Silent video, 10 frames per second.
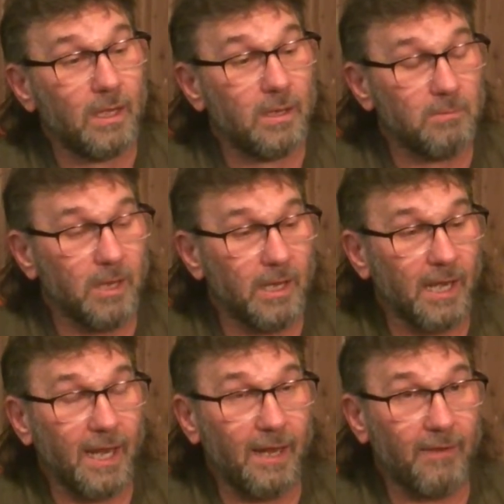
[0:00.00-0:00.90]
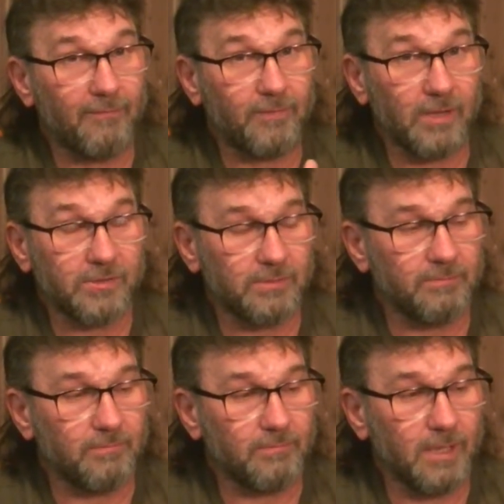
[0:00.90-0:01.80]
But I have got some
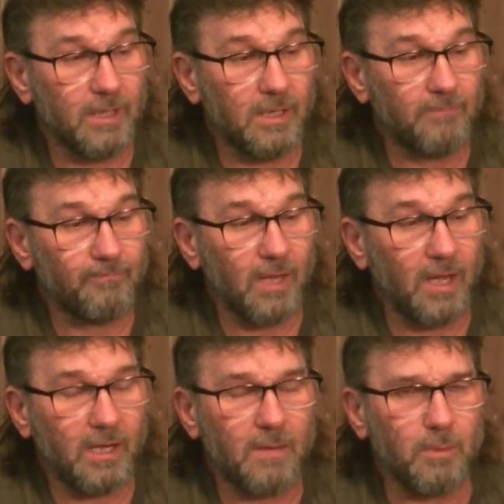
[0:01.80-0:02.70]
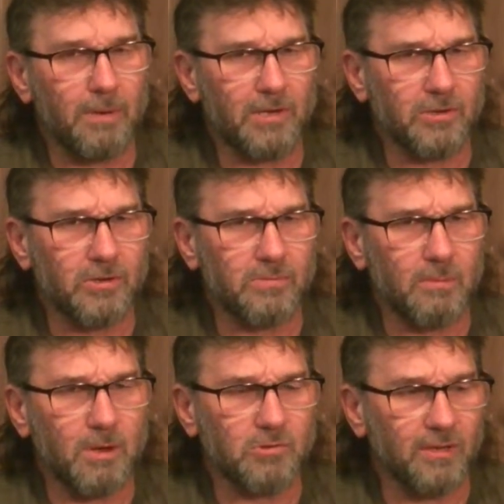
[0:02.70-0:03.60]
a couple pictures,
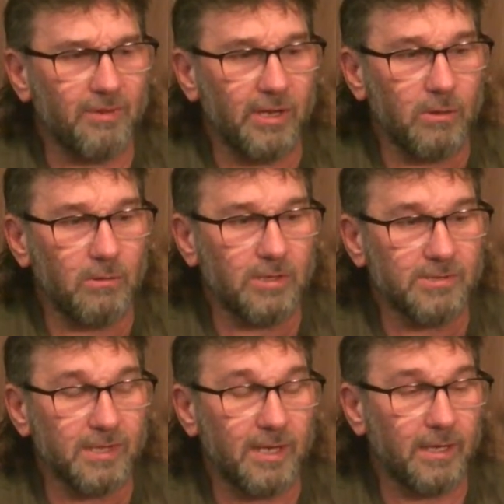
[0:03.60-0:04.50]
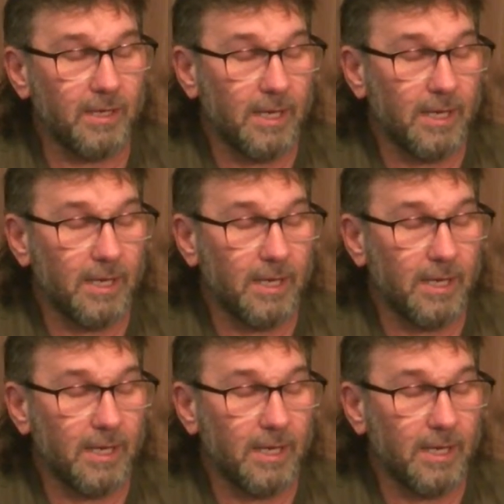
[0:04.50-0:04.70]
but mostly video on this thing.